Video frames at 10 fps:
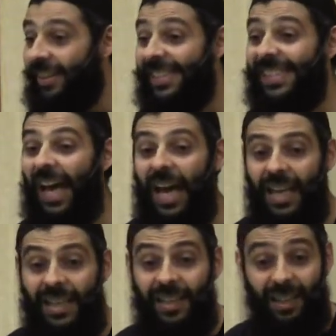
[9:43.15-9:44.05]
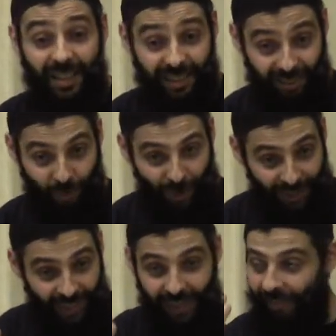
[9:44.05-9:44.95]
This I, we
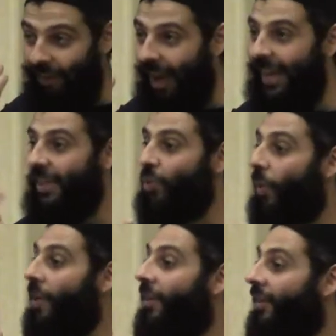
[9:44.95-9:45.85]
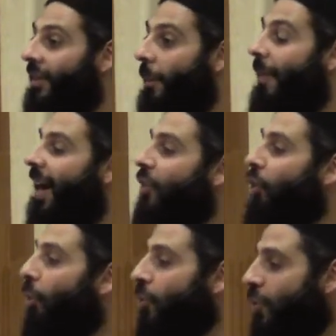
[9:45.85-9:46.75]
think of I as one. My
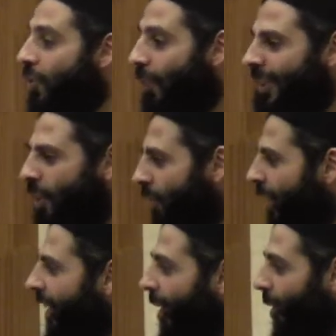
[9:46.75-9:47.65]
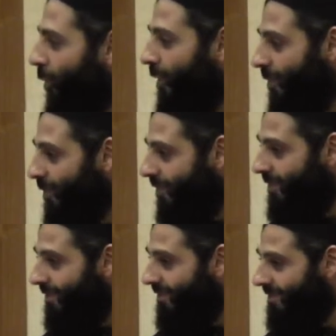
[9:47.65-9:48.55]
thoughts, what are you thinking about?
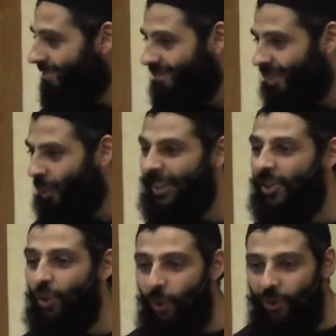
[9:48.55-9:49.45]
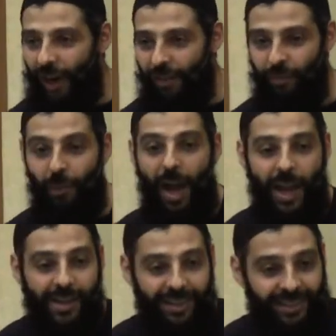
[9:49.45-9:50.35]
What is your drive?
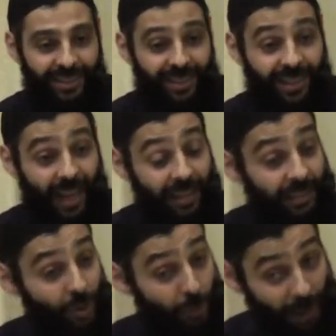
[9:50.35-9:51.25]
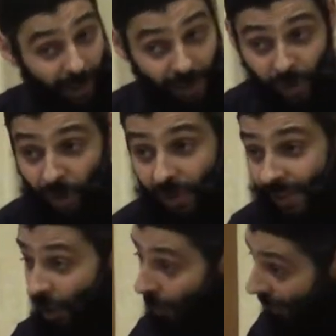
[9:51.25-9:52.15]
Mine. And subhanAllah
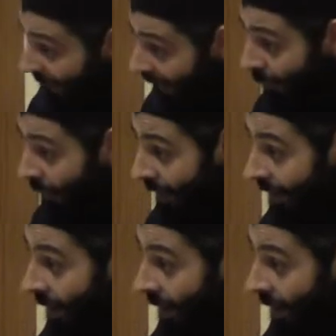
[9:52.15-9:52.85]
scholars tell you, be careful.